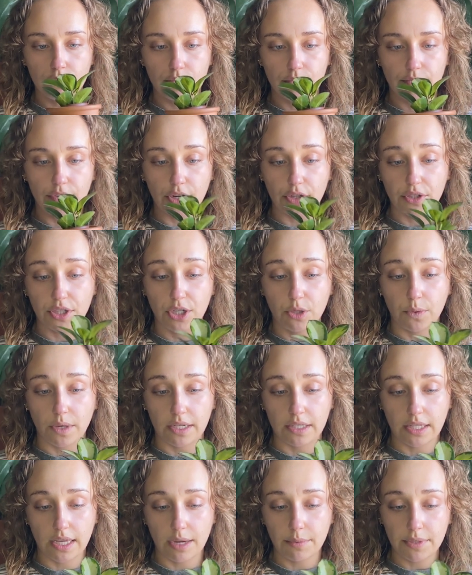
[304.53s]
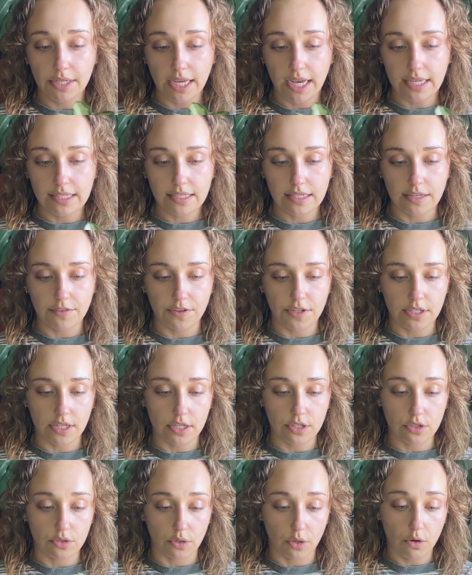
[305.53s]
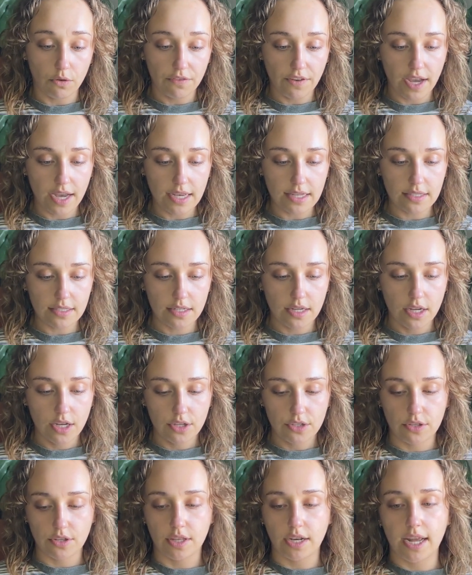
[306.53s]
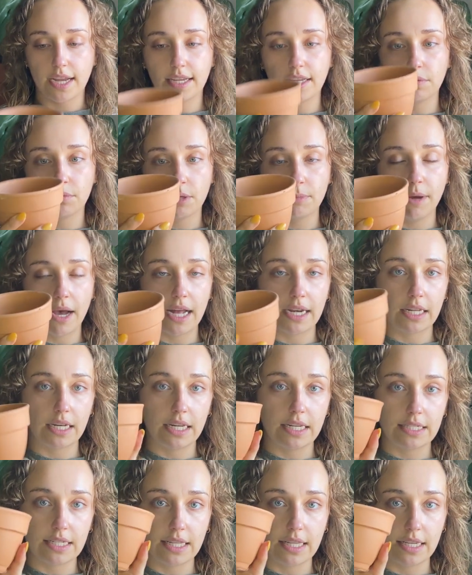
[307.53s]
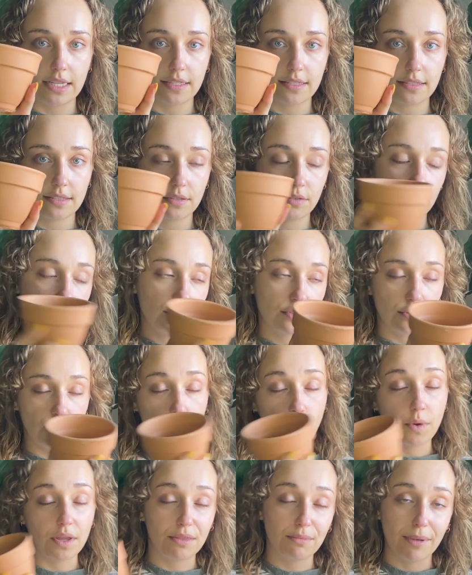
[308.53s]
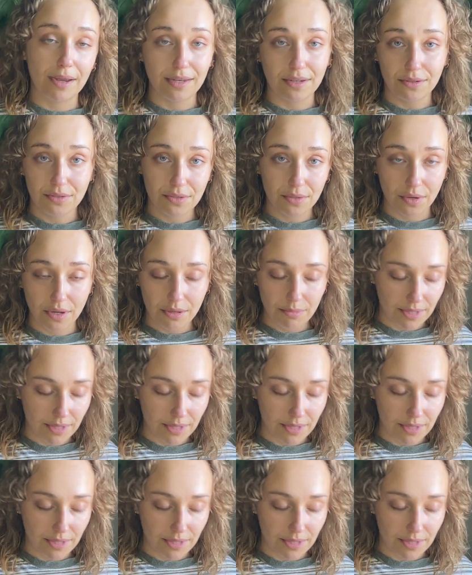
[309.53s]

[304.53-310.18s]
fairly quickly, I would guess, if it does grow fast. So then I can repot it into this with my new soil